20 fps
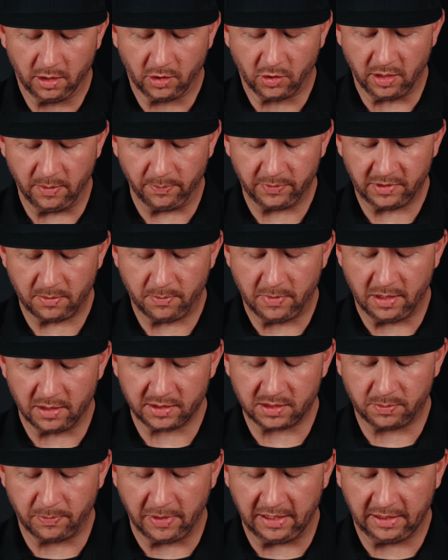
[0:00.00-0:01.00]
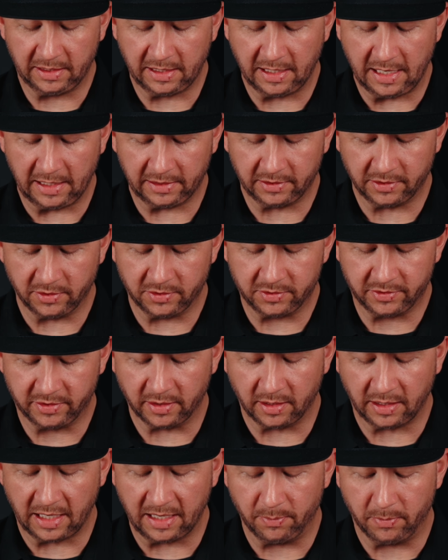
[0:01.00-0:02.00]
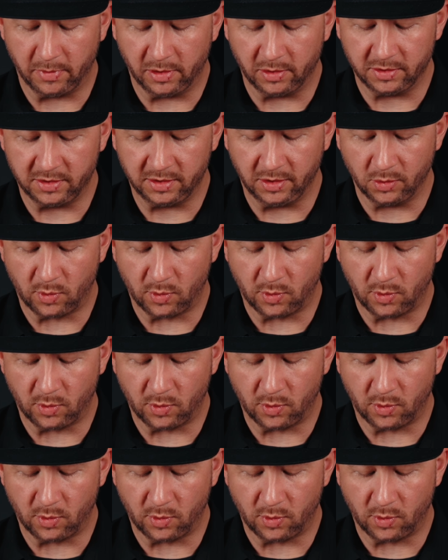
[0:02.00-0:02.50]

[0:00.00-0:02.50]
Crimp the male spade connectors to the light modes you